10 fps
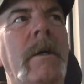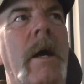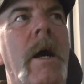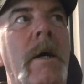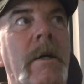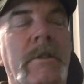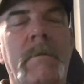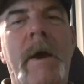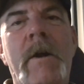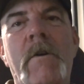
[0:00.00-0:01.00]
As a
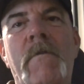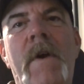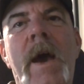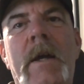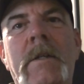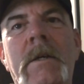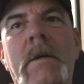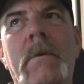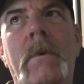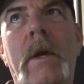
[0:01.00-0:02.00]
matter of fact,
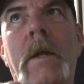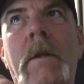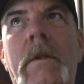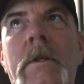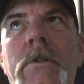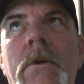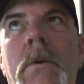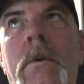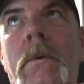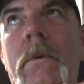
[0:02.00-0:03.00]
when these
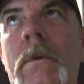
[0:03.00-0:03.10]
whole